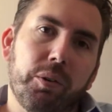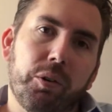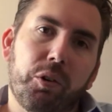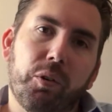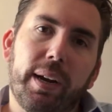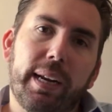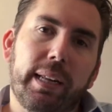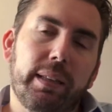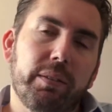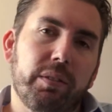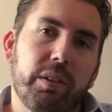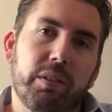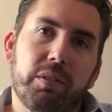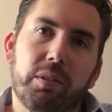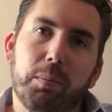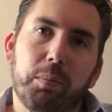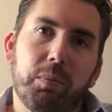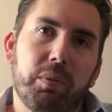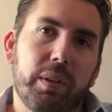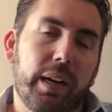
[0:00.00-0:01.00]
grading
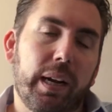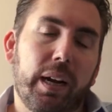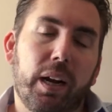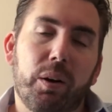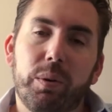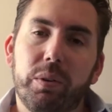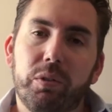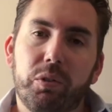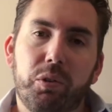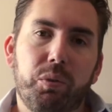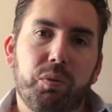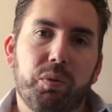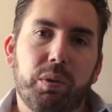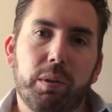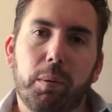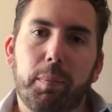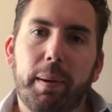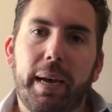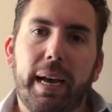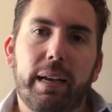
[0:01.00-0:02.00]
systems that I always knew
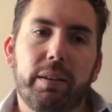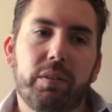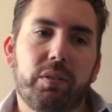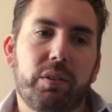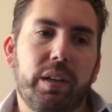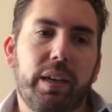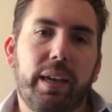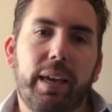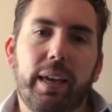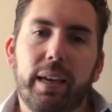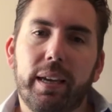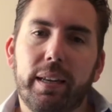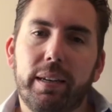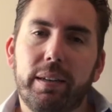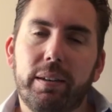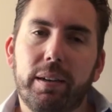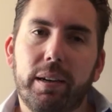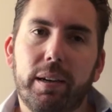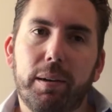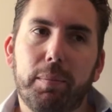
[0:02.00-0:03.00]
from the past, and